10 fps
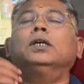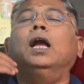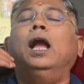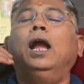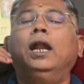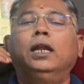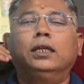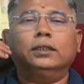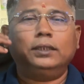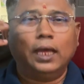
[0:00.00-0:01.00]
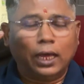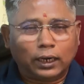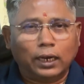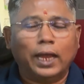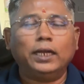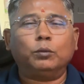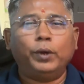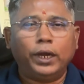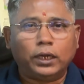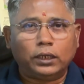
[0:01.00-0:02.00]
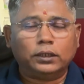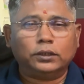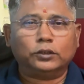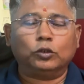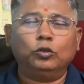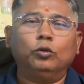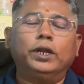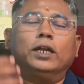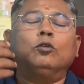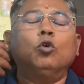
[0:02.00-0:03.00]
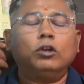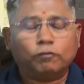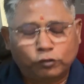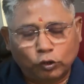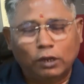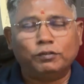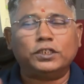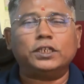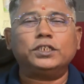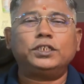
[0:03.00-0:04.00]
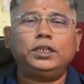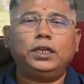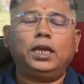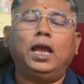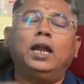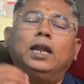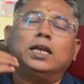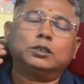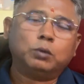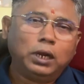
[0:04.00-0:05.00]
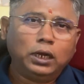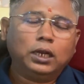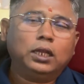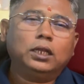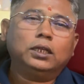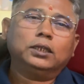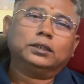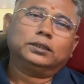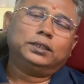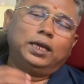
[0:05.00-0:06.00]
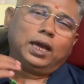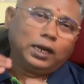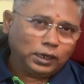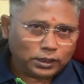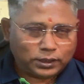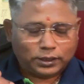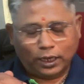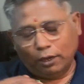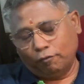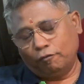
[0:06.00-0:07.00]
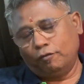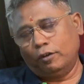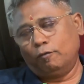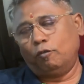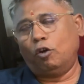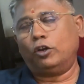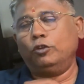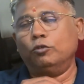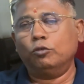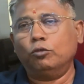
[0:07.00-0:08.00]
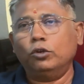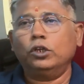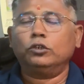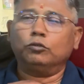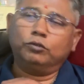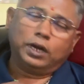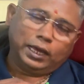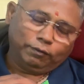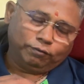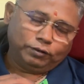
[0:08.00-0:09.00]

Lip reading: and they are lightweight, so you'll get good fuel efficiency, and as well they are safe for you to drive.